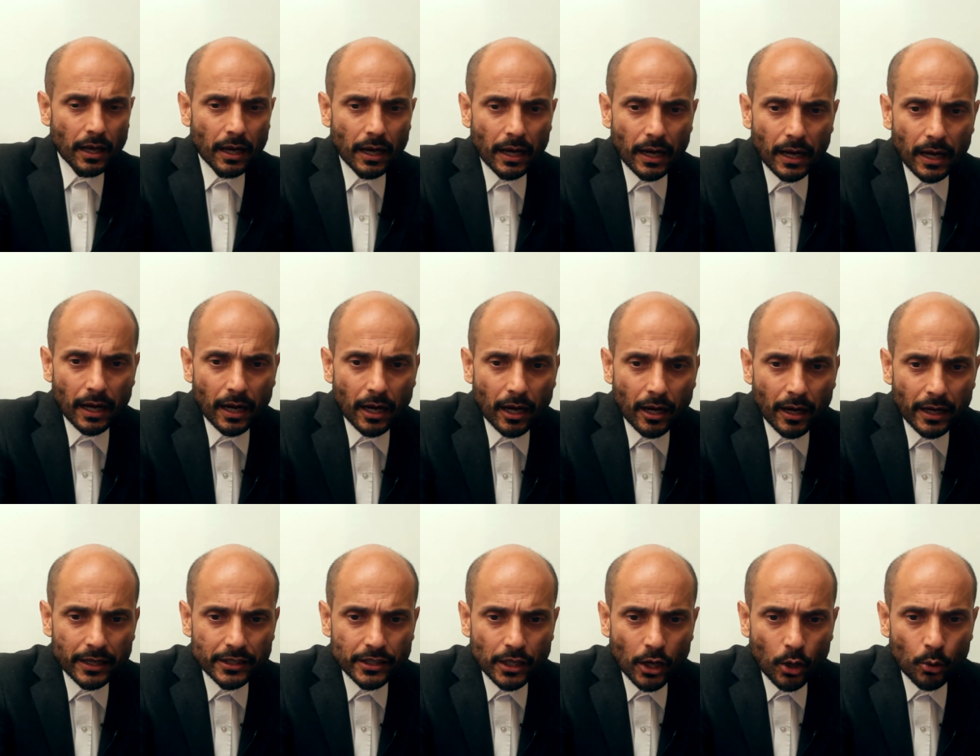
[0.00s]

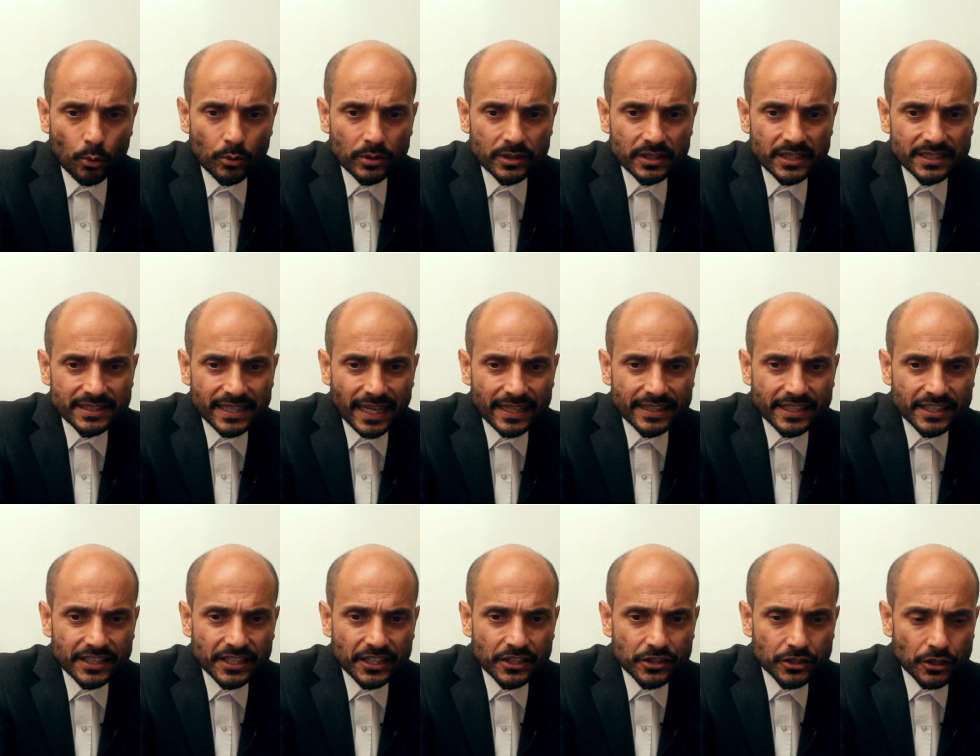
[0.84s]
to say
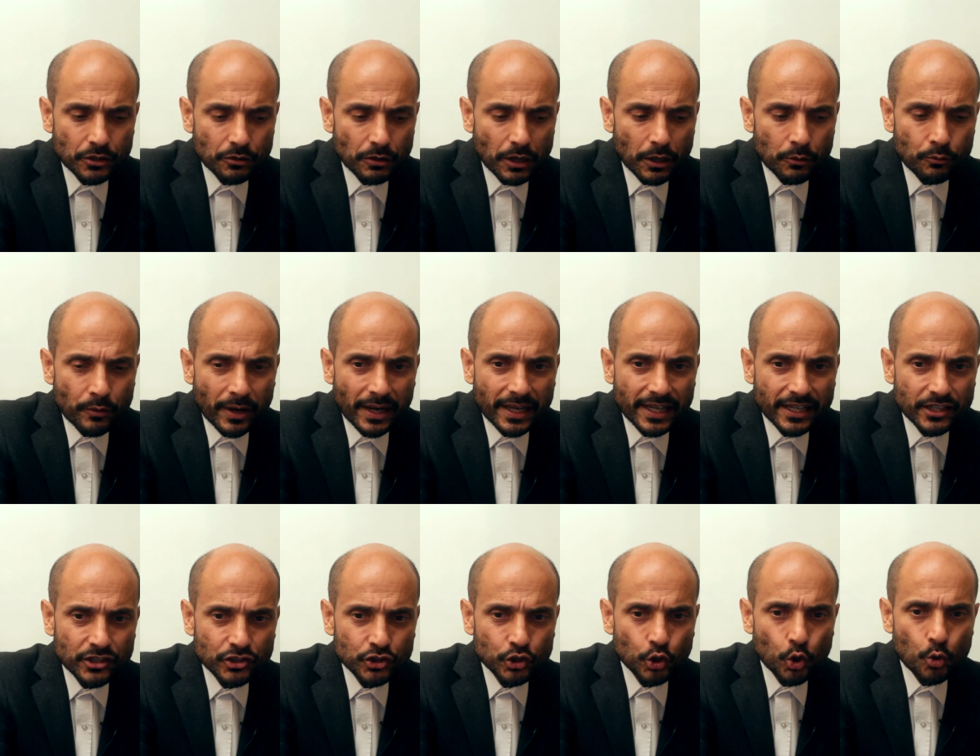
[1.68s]
this is a really
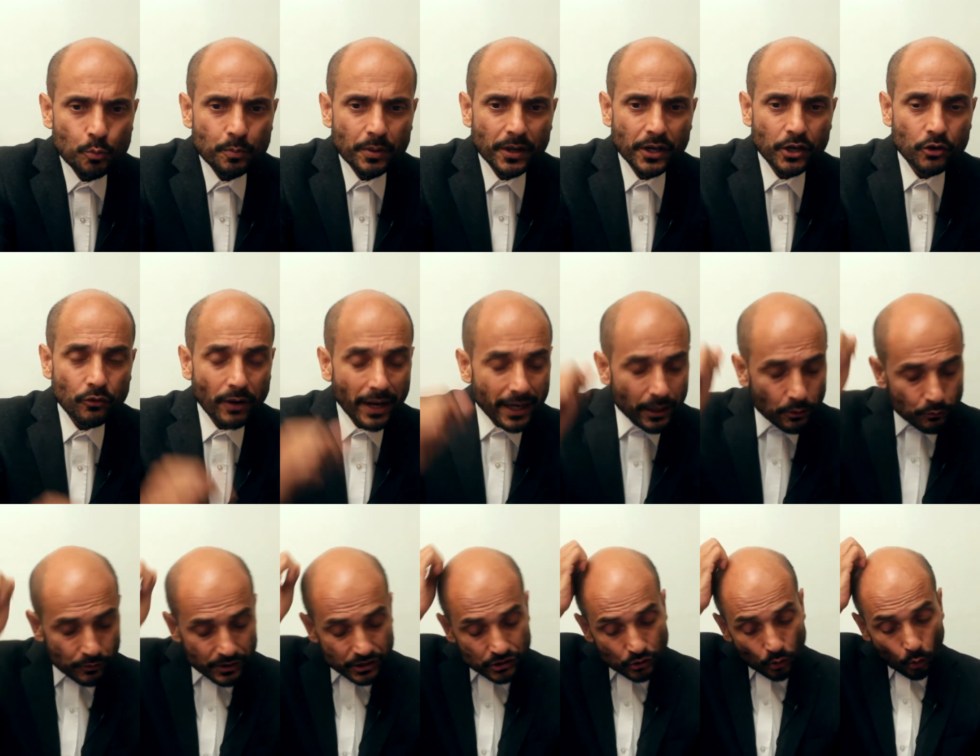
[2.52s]
super great
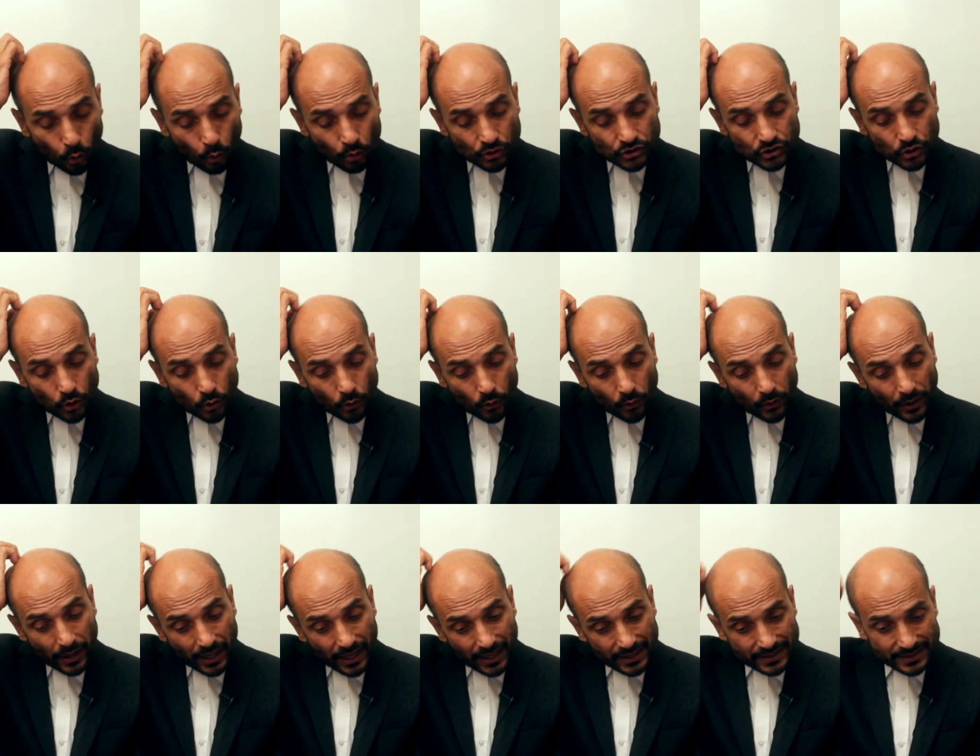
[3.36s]
resource or
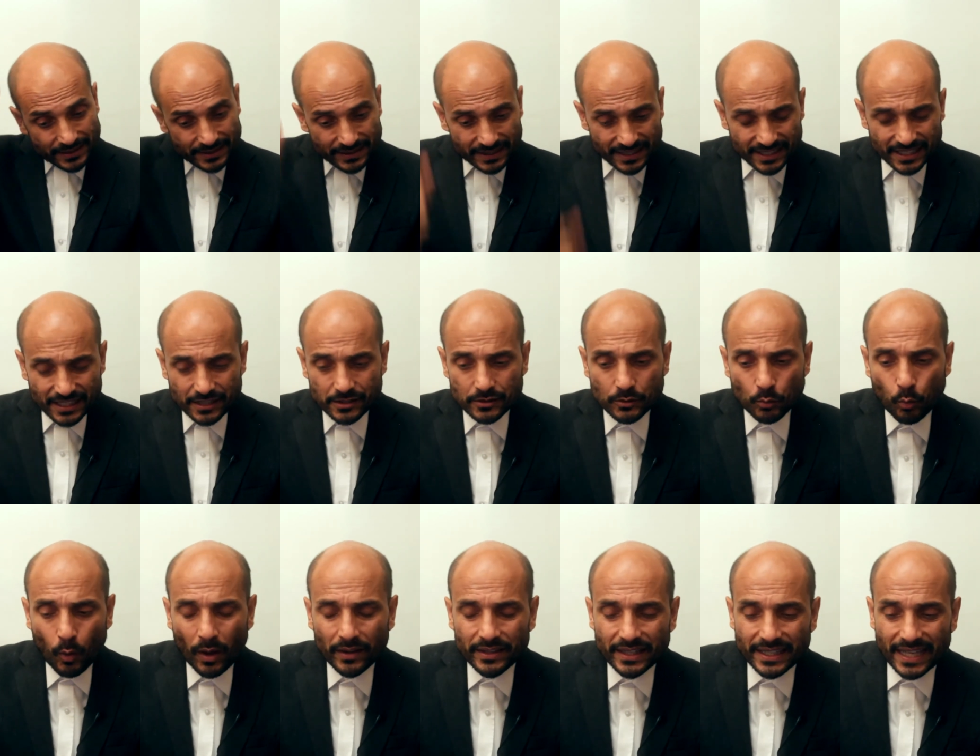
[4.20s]
this is the
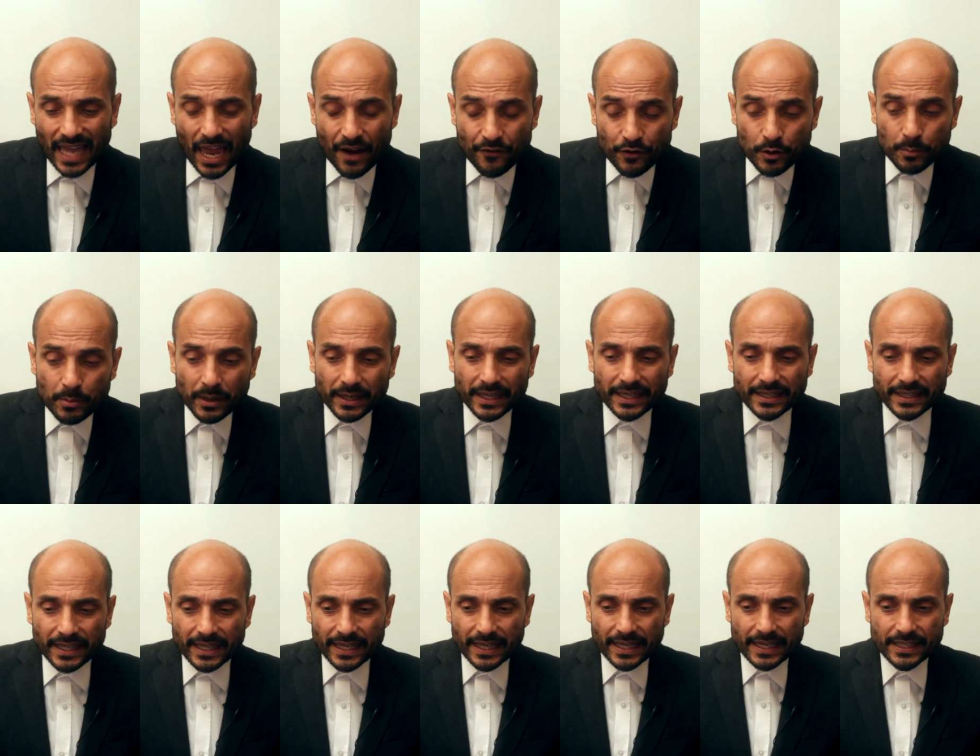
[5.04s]
one that everybody
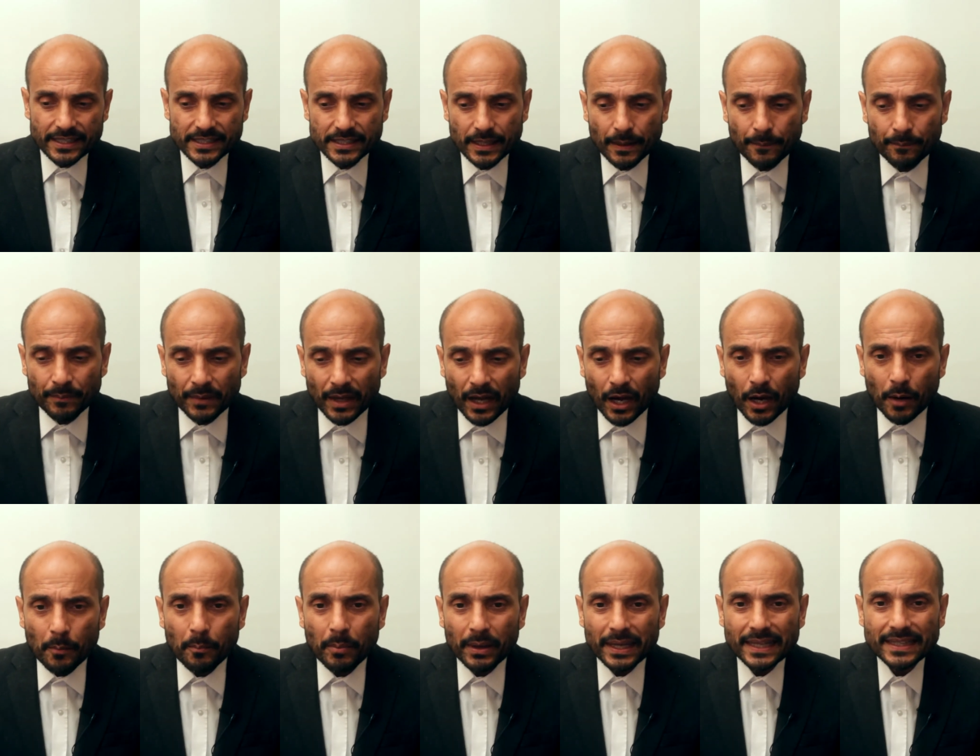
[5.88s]
needs,
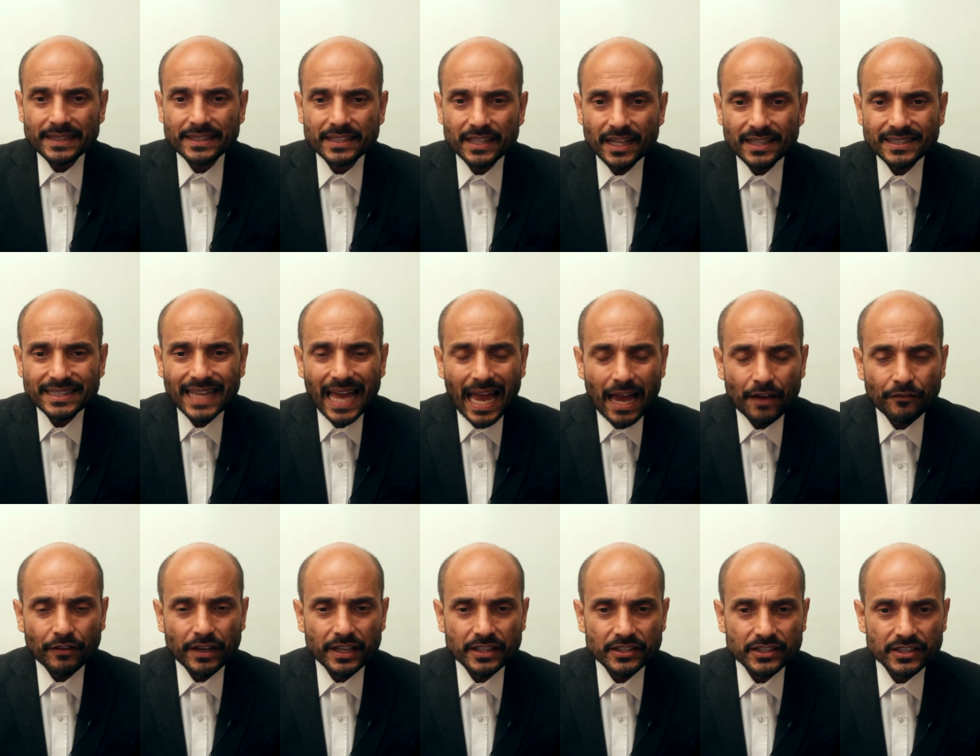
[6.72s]
but it does
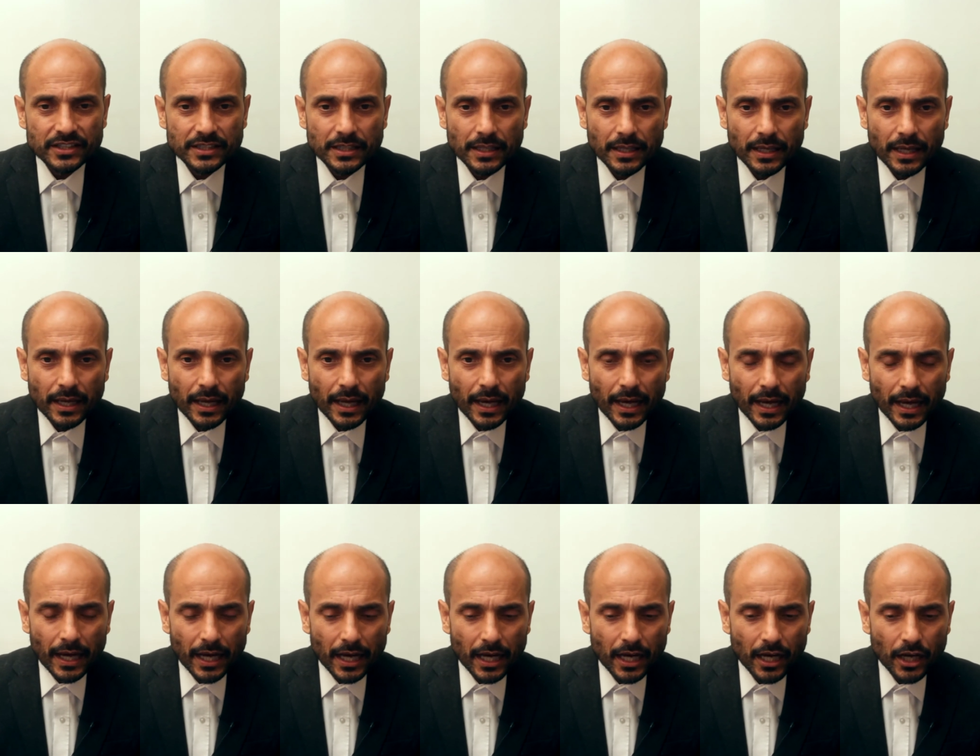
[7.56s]
have its
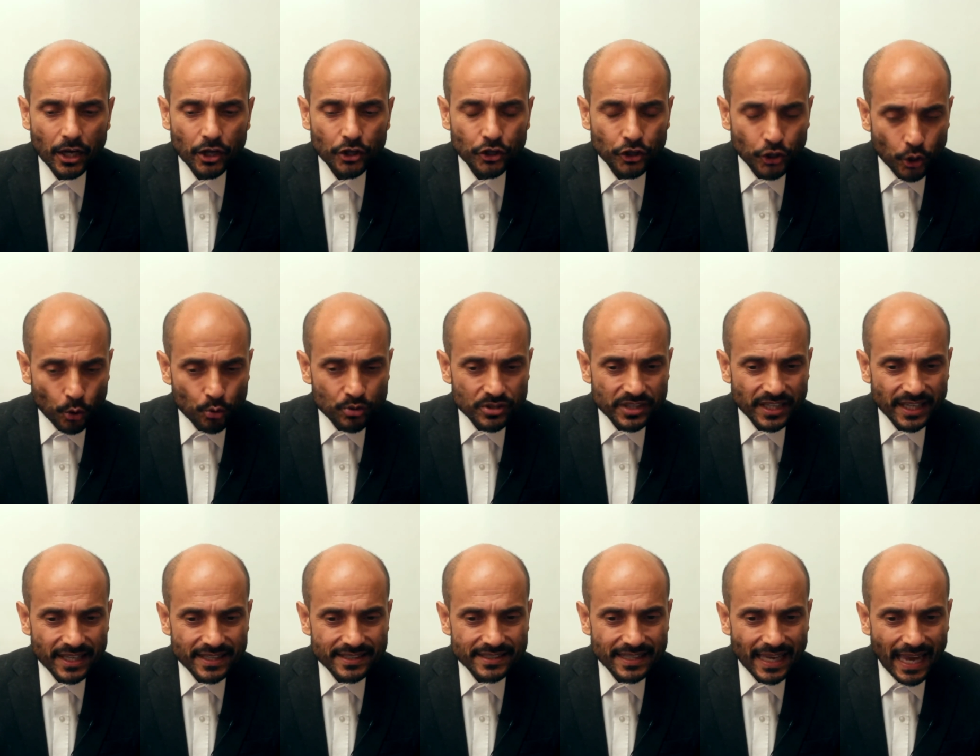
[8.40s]

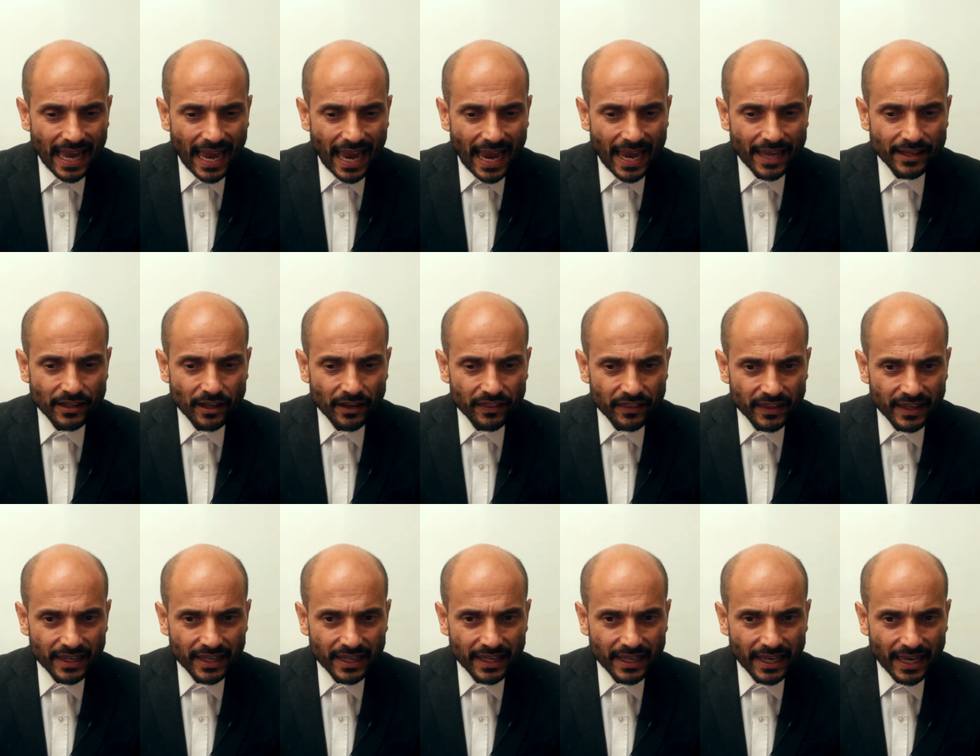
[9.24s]
uses, and I
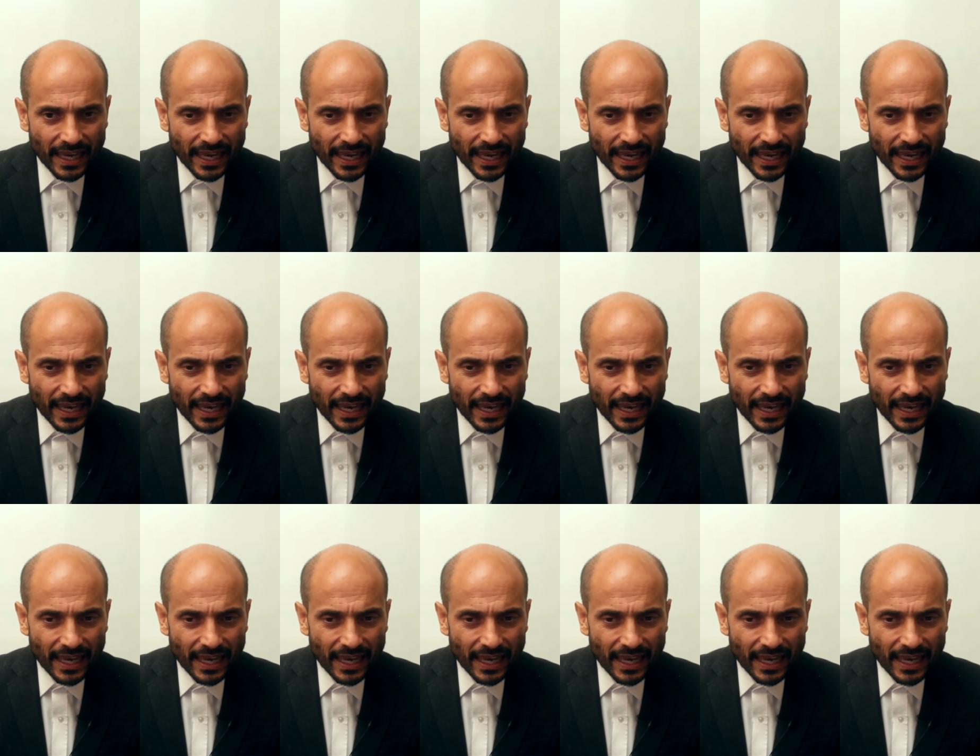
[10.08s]
think